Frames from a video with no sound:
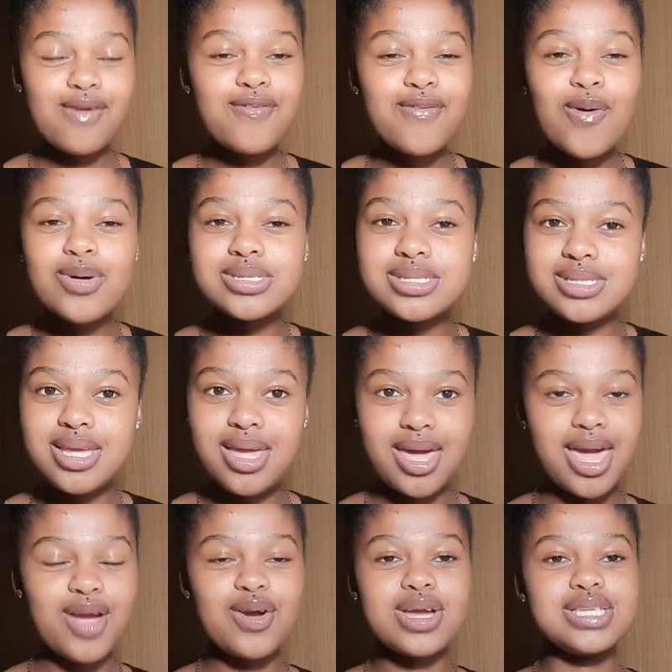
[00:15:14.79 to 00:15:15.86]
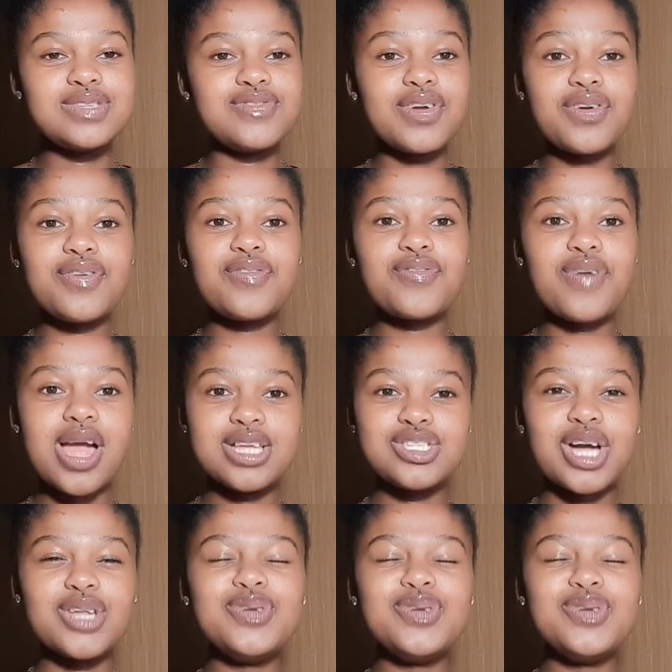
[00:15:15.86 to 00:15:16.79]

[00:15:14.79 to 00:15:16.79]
4C hair is very fragile.